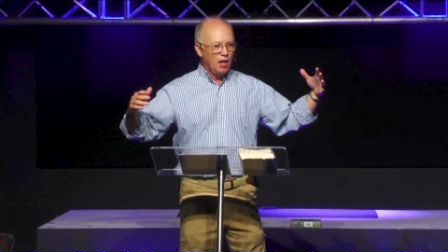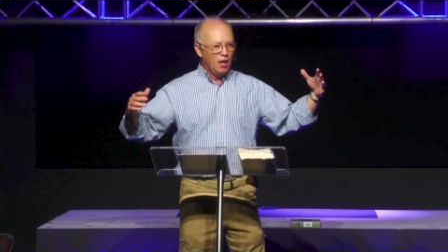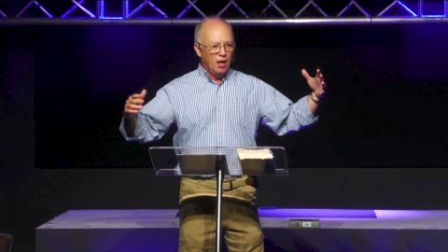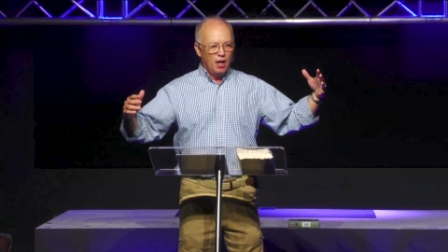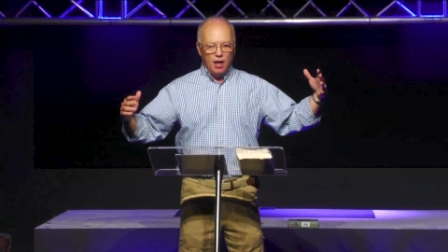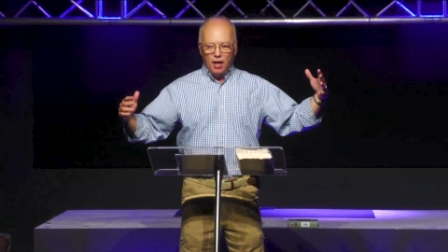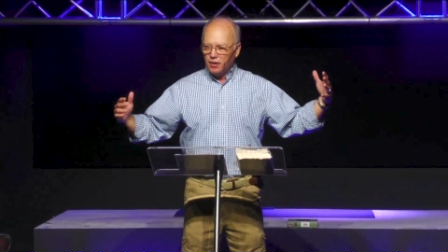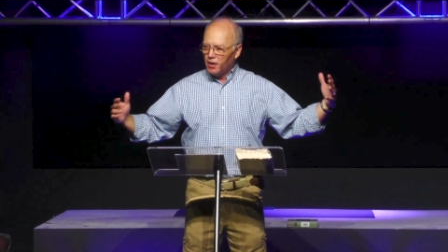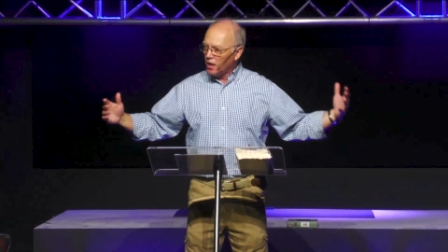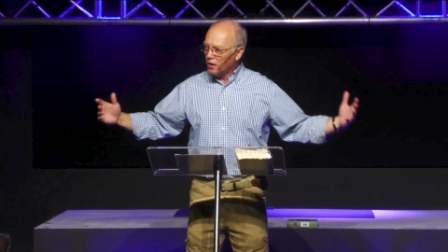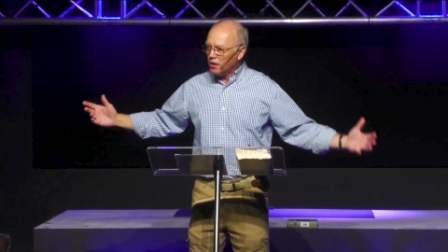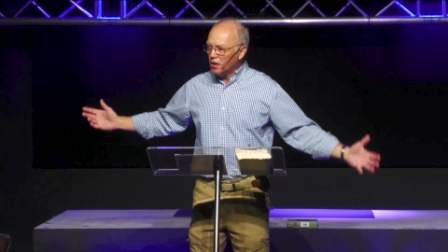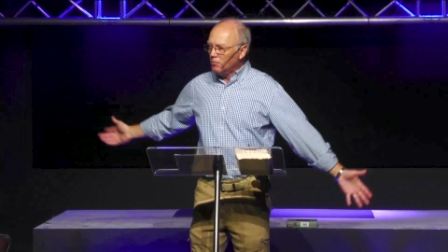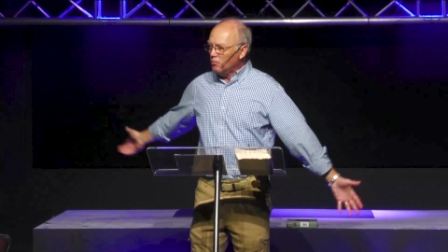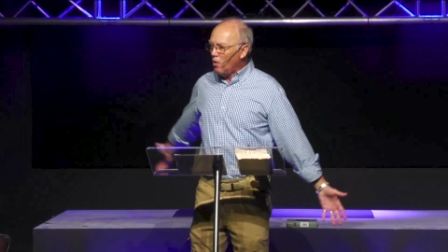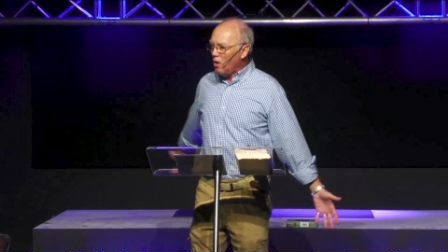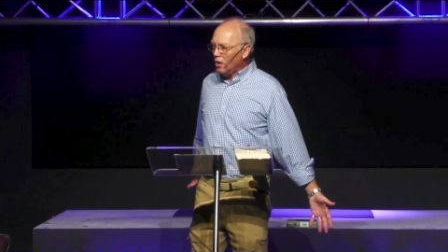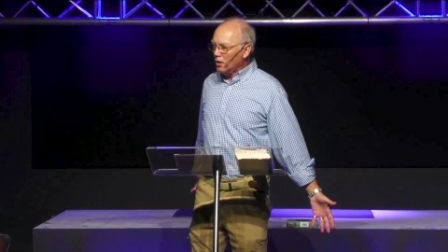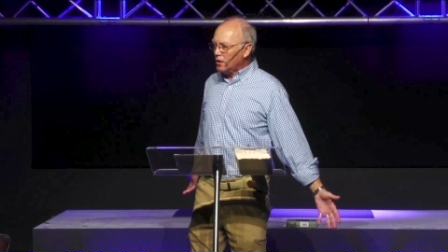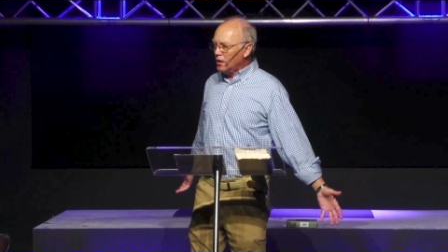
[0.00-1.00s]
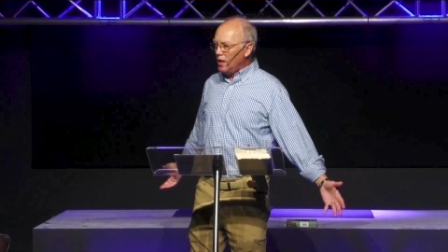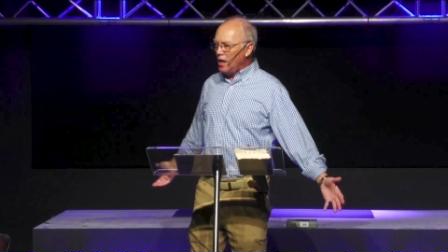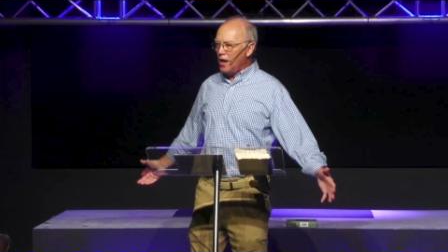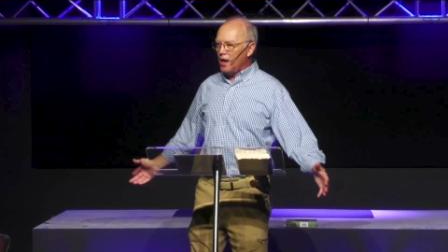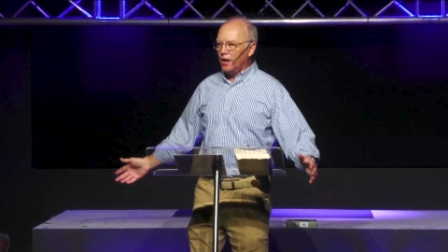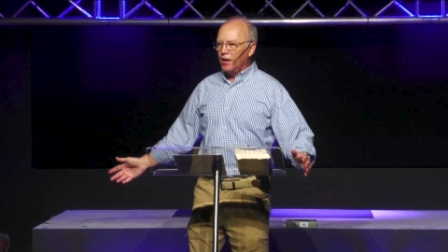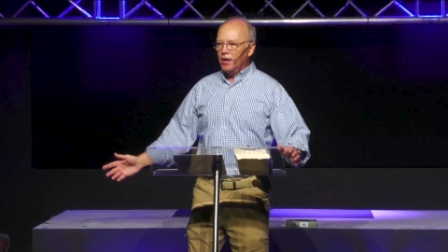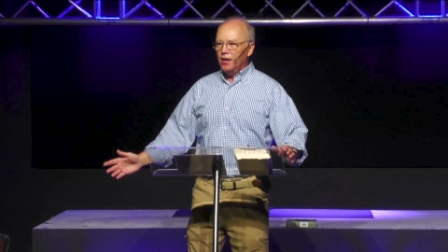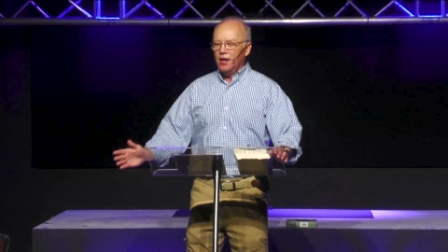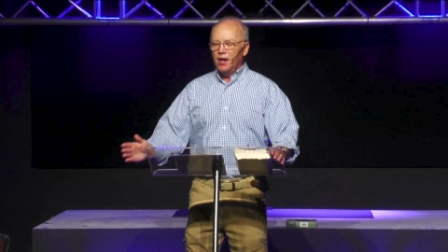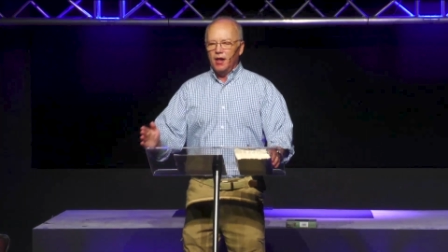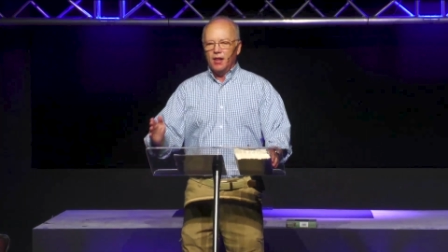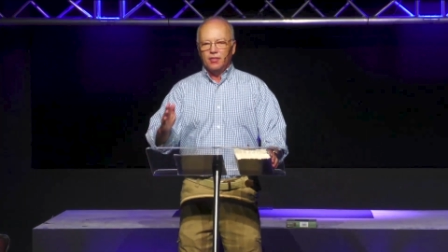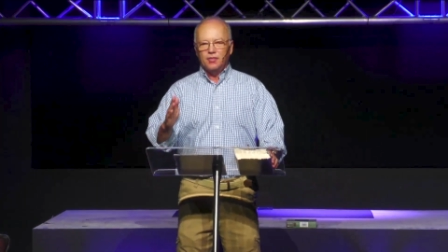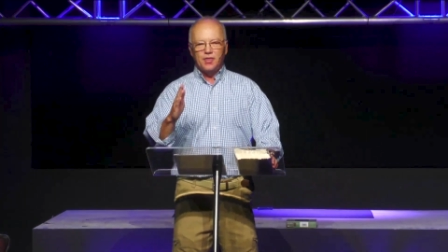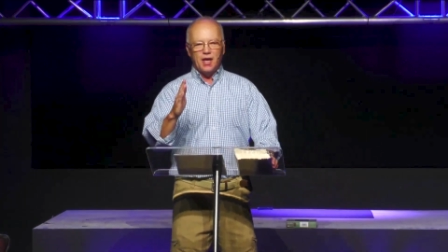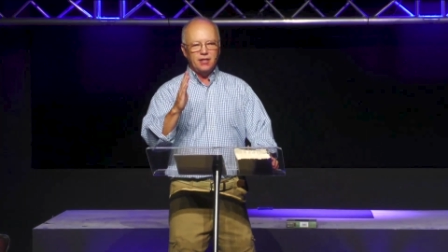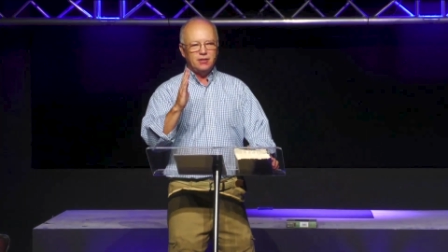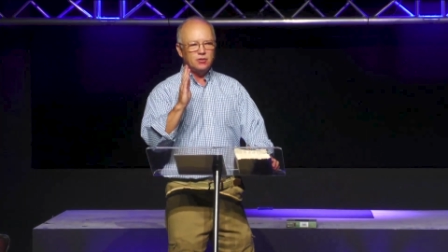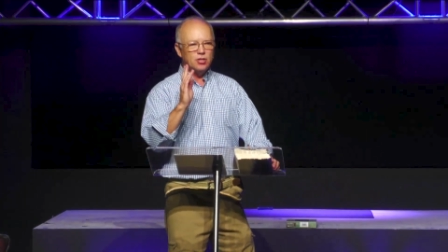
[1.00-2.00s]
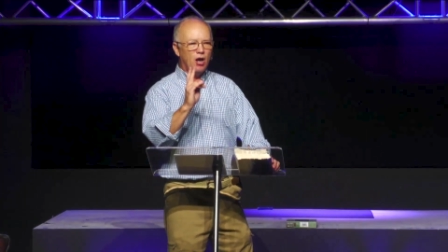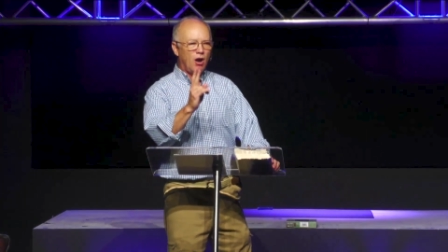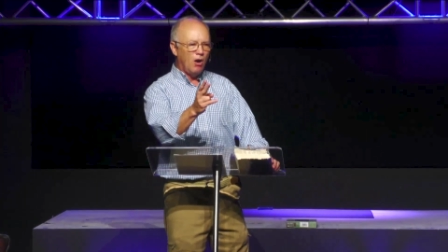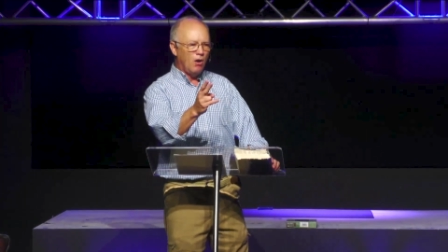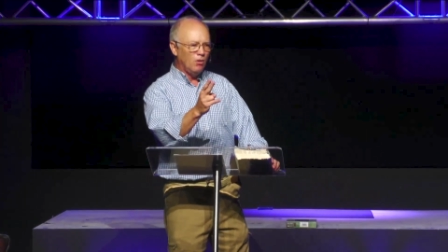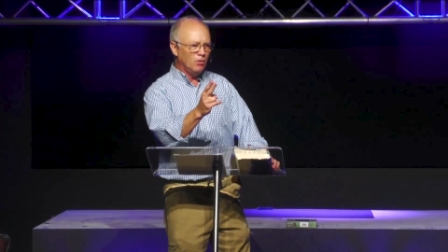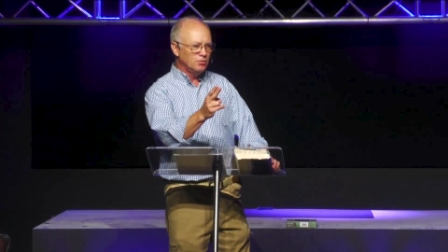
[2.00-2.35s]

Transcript: And they come walking out. They told